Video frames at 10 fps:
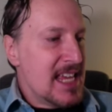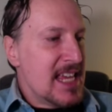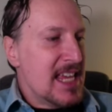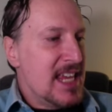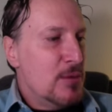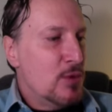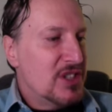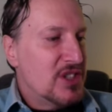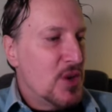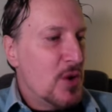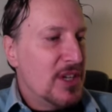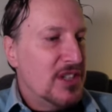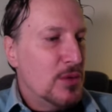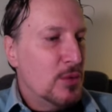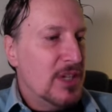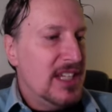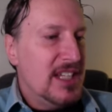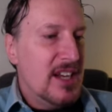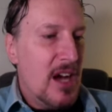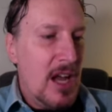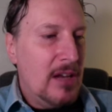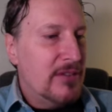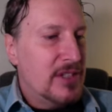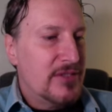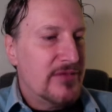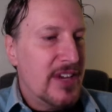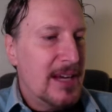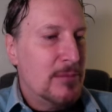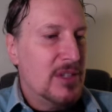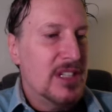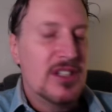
he was going to Wheaton, and all of his family